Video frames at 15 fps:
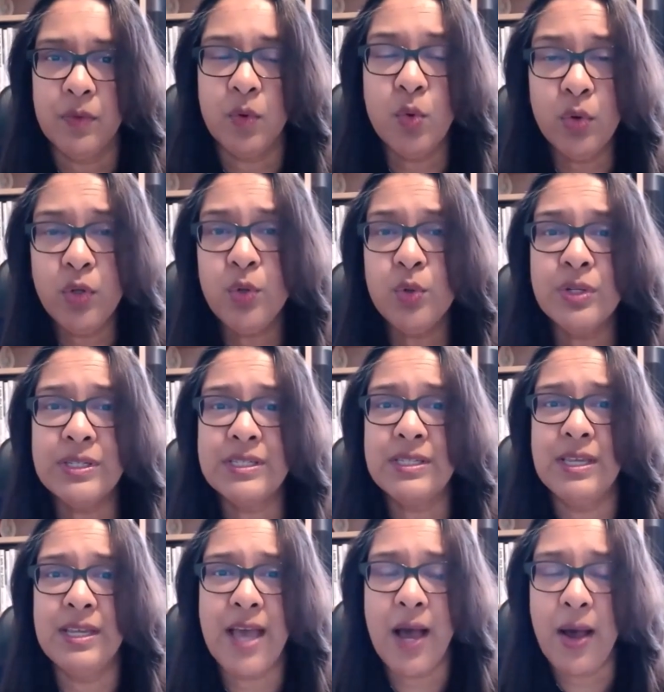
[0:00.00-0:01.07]
Or you can
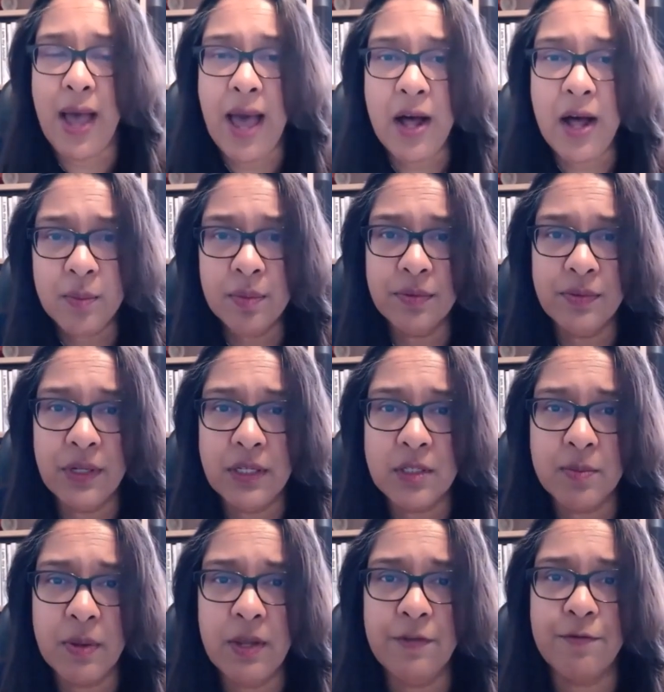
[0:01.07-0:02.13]
seek out help if
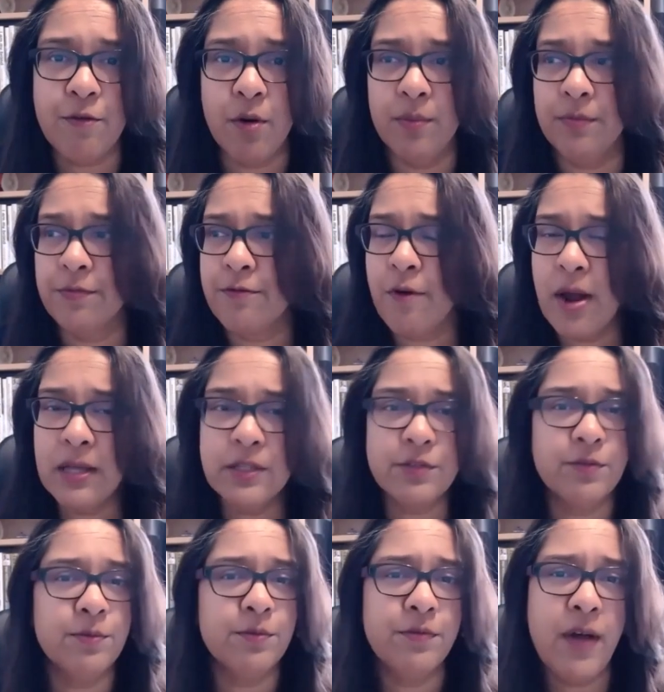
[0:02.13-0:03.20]
needs be from
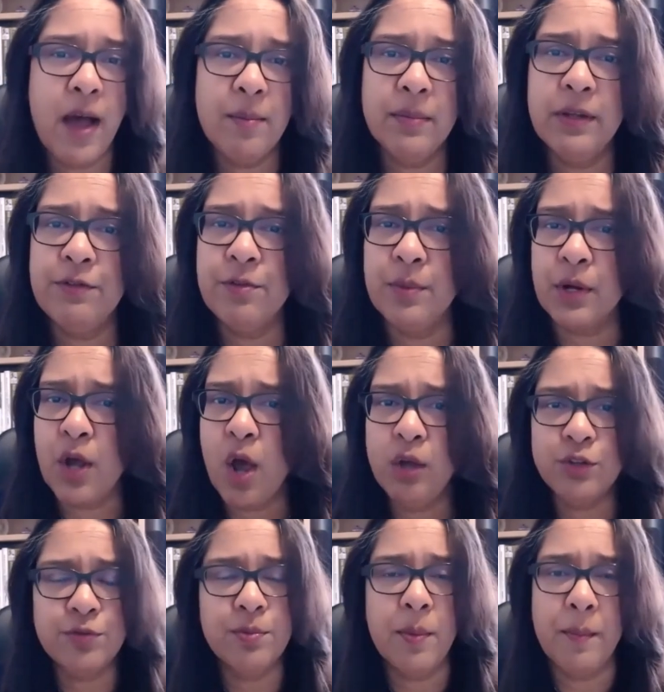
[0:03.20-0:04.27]
friends, from family, from a
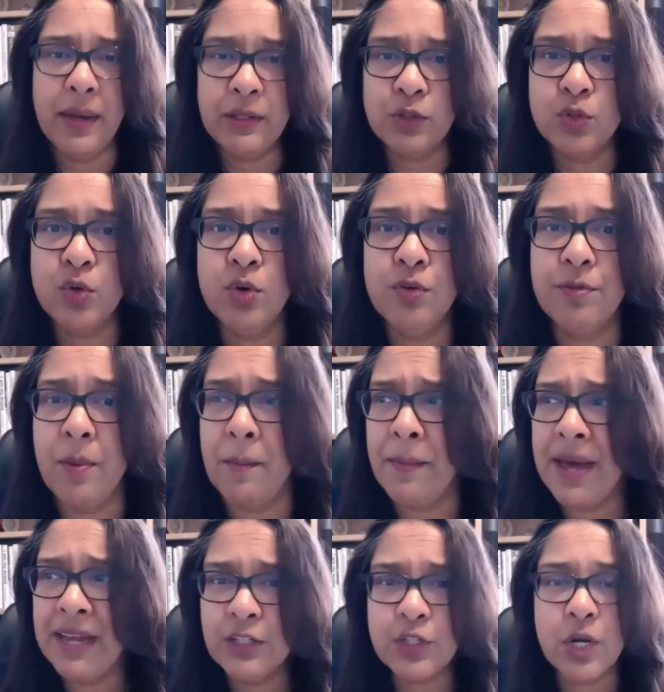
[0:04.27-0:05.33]
coach, from a mentor, from a
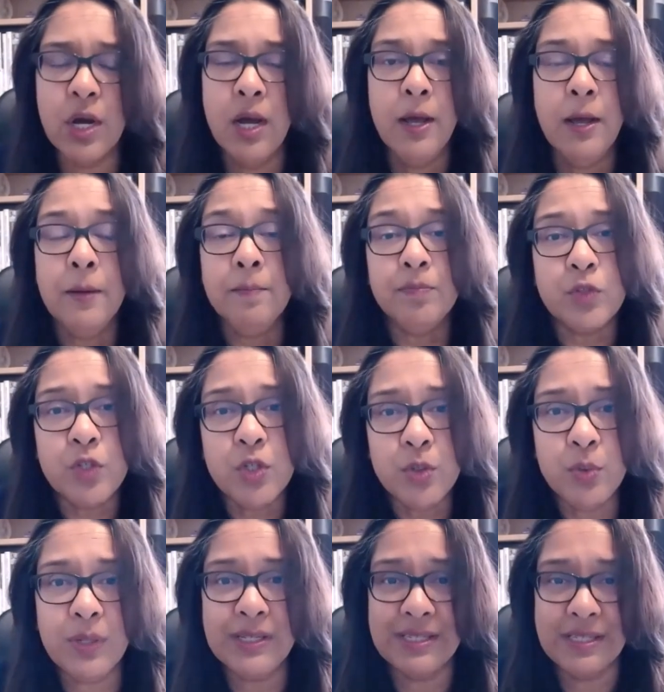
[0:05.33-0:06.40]
manager
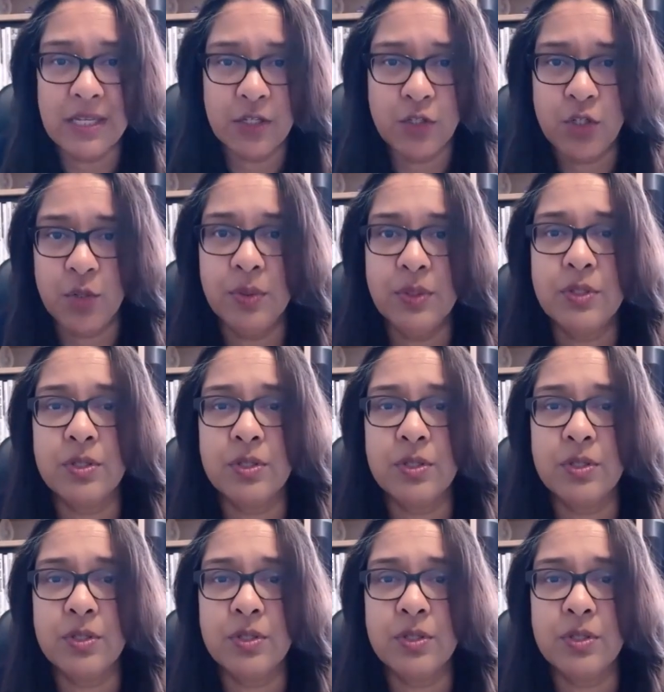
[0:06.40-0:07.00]
to assist you and